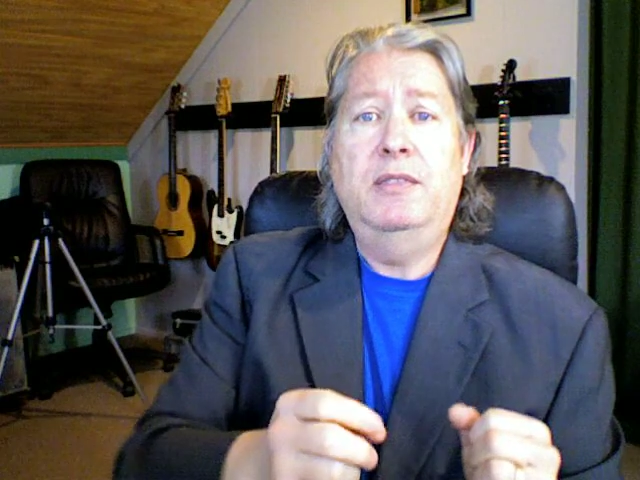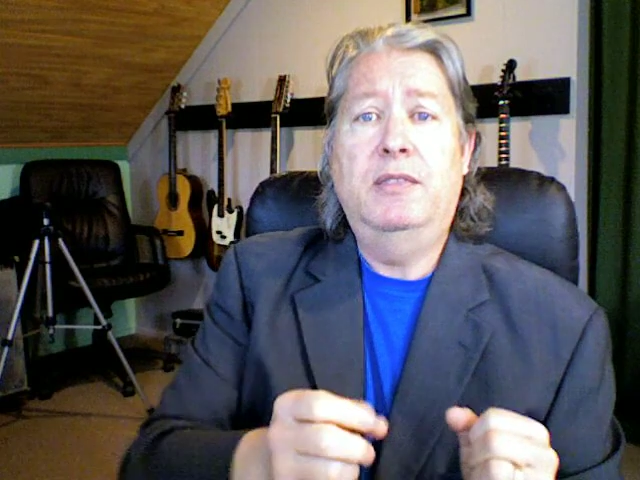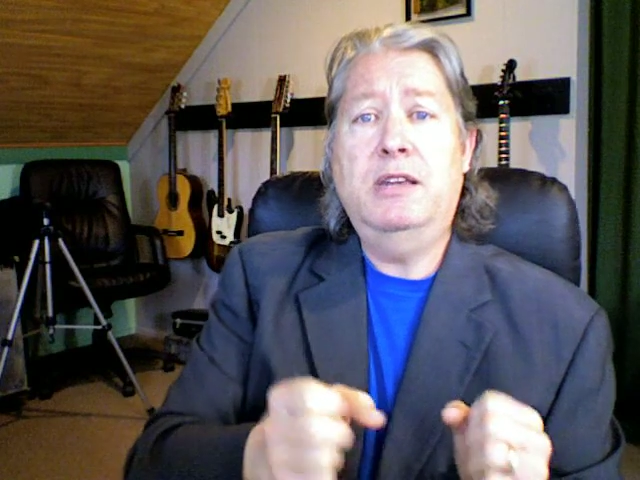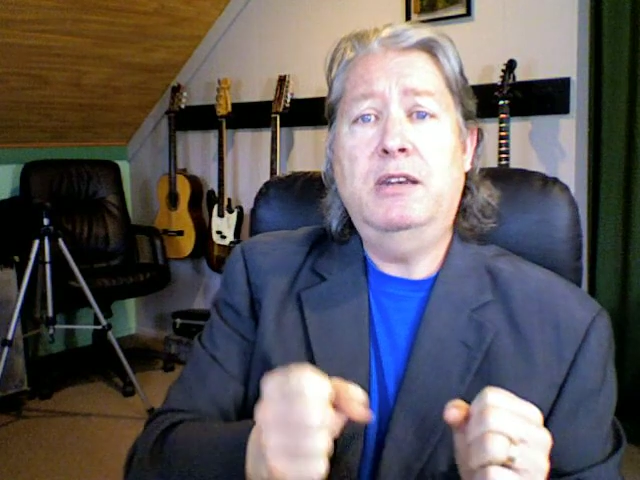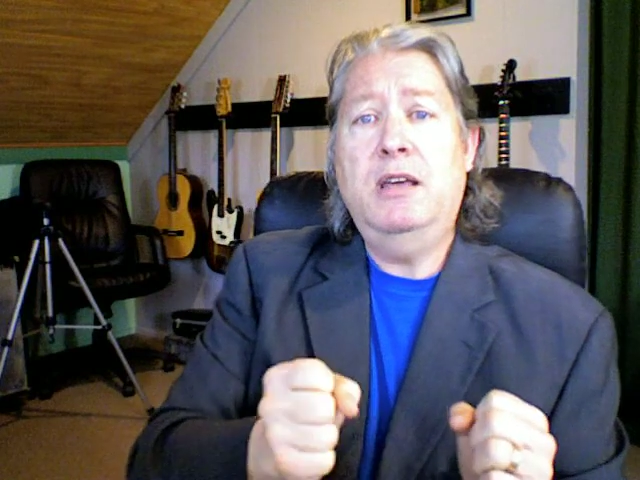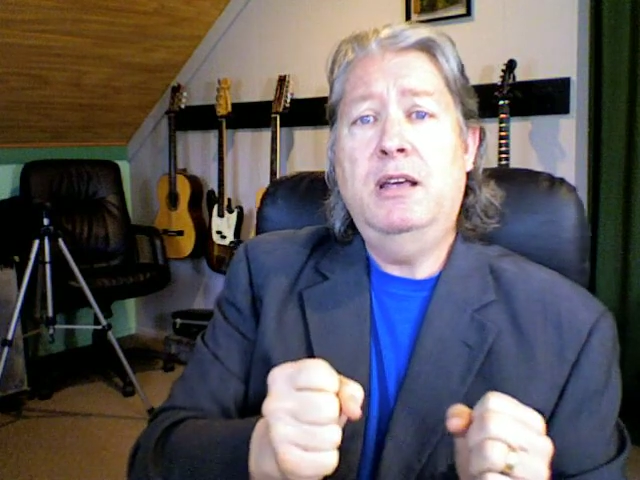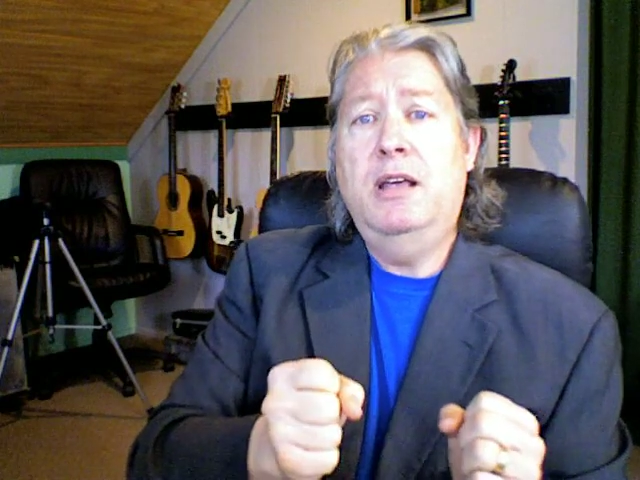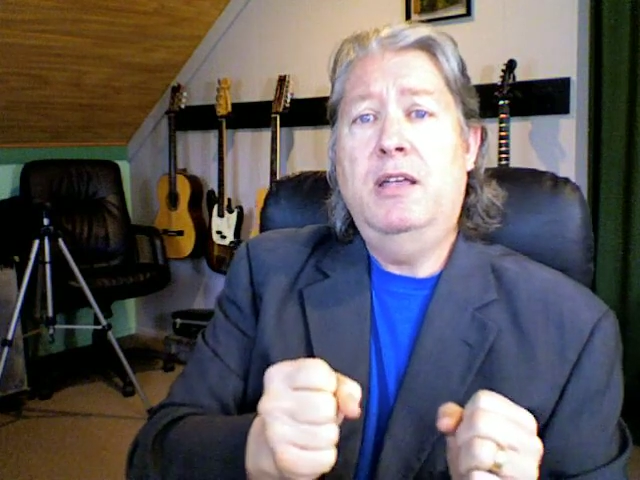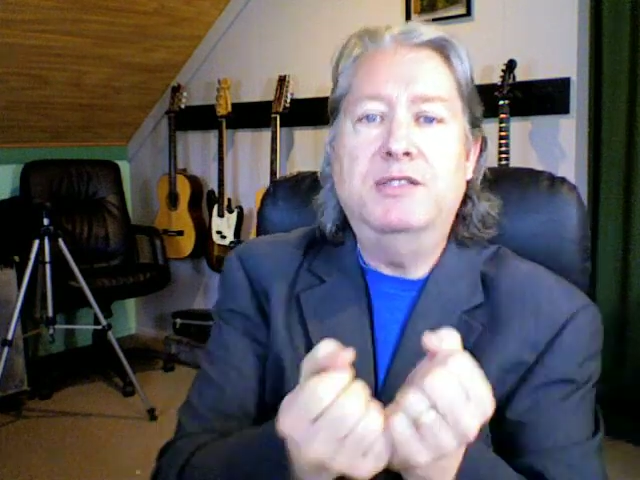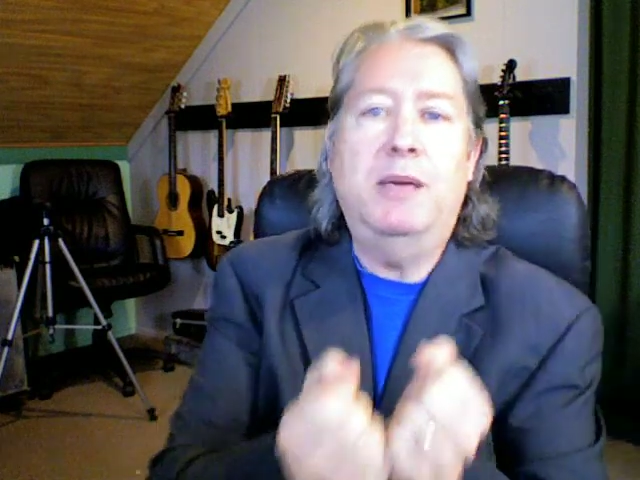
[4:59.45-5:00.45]
Then
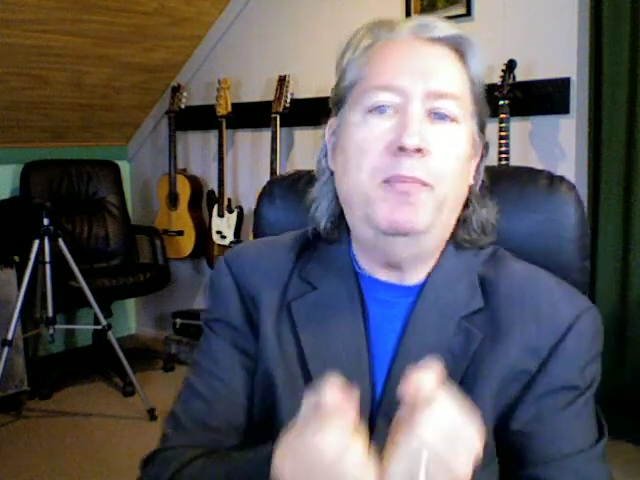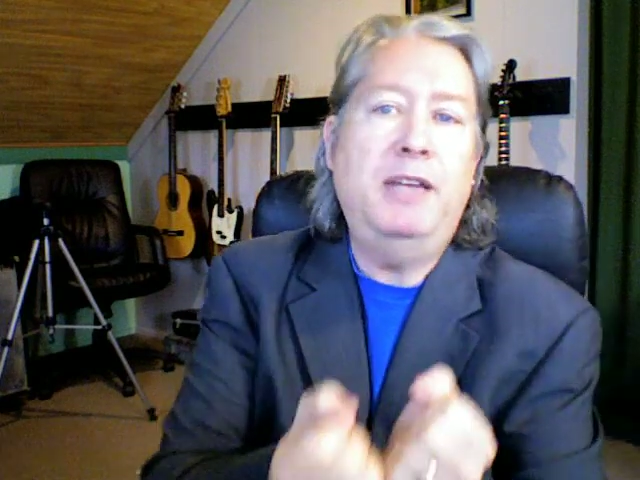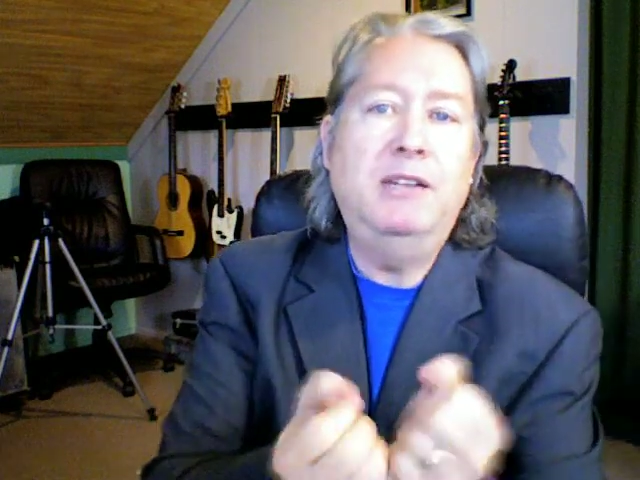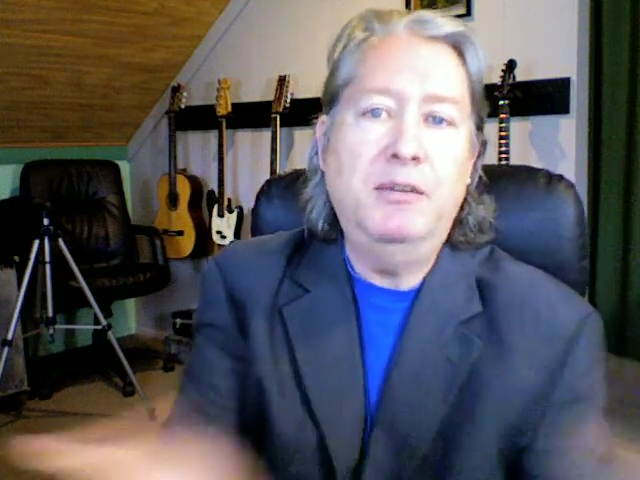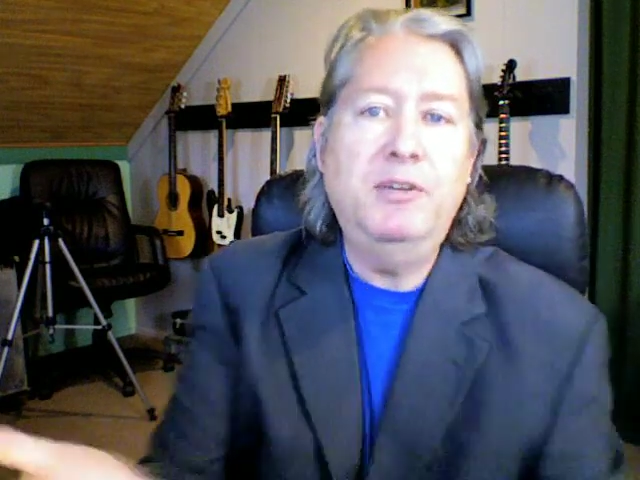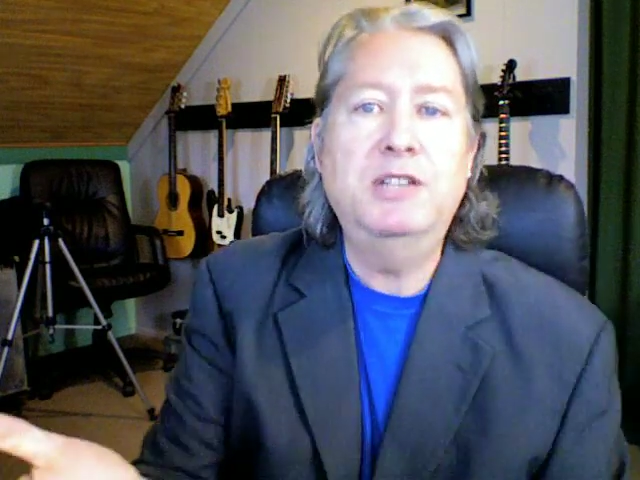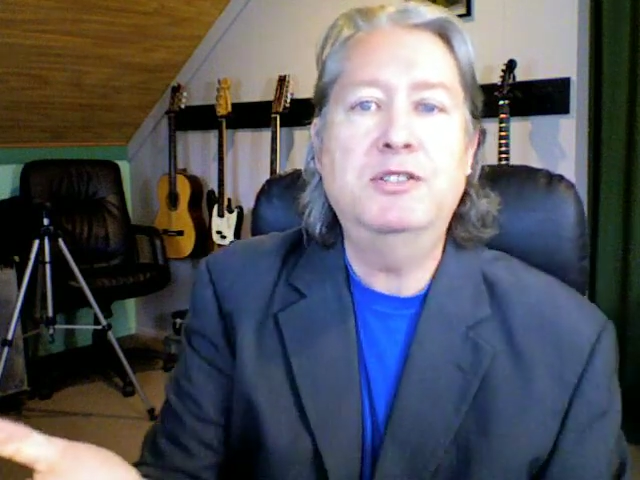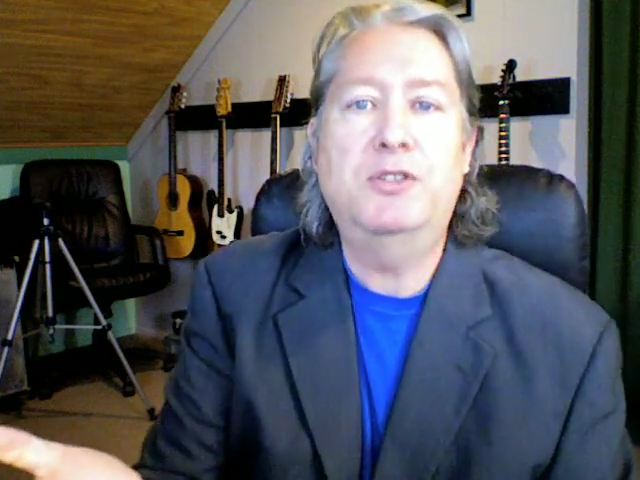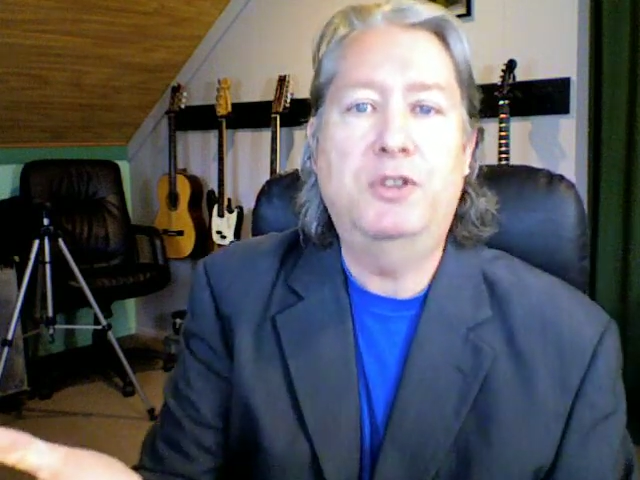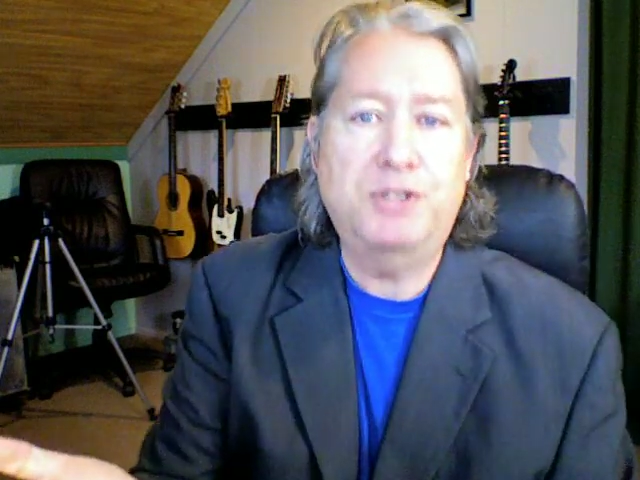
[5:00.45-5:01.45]
is they pay dividends
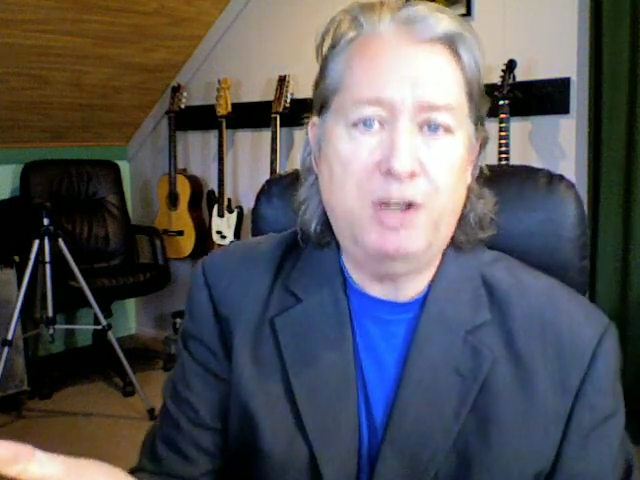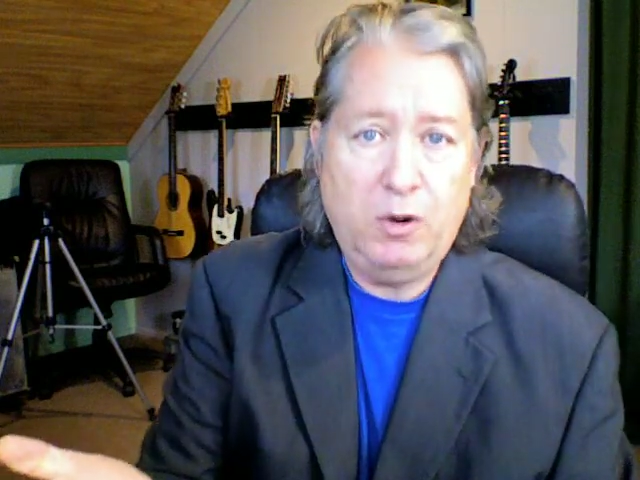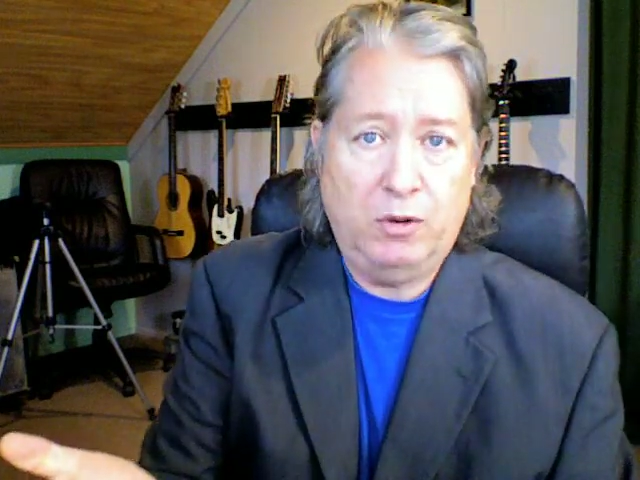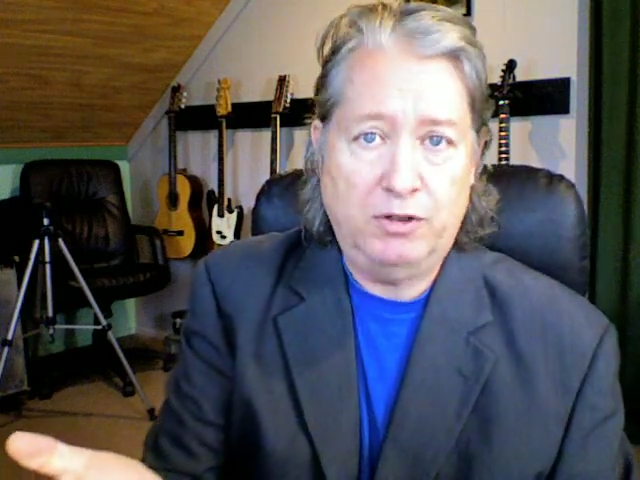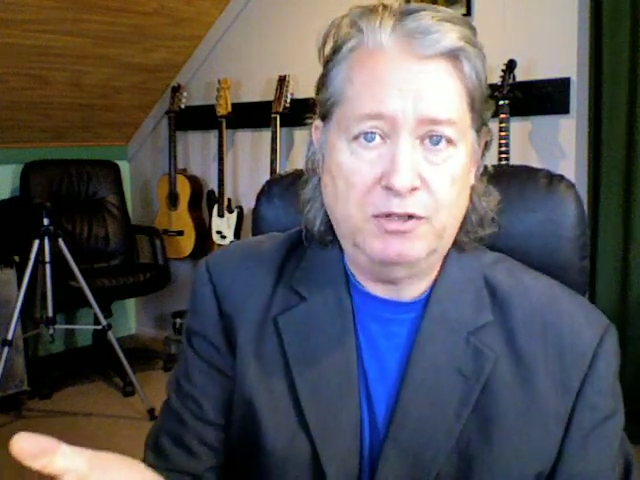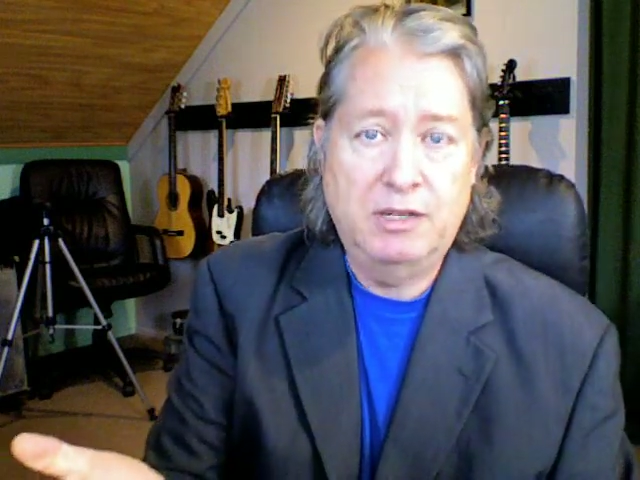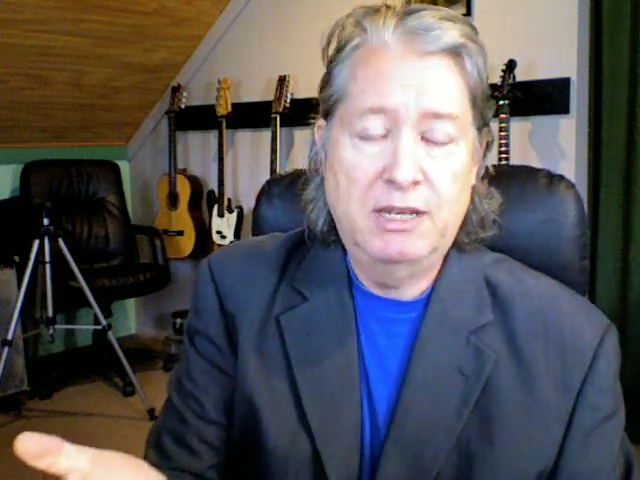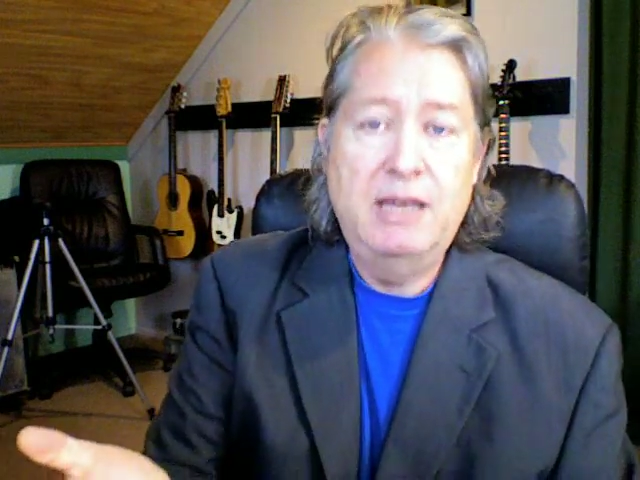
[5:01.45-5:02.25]
to their shareholders.